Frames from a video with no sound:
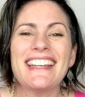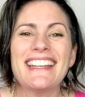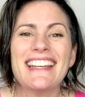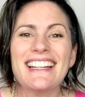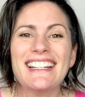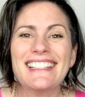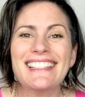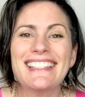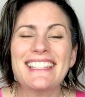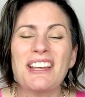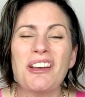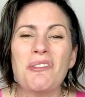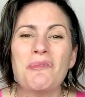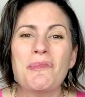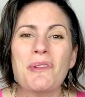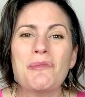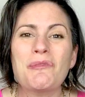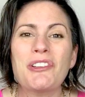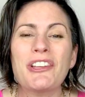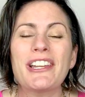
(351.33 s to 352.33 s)
next up,
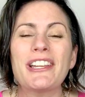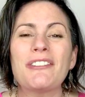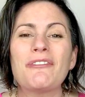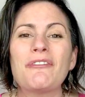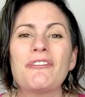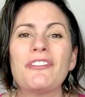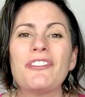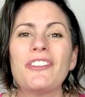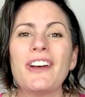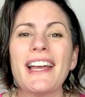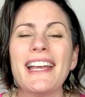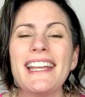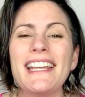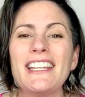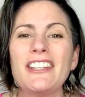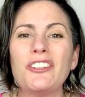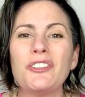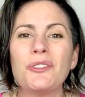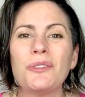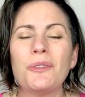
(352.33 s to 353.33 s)
I'm going to invite
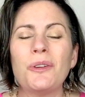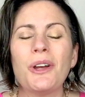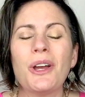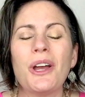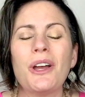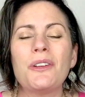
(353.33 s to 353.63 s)
you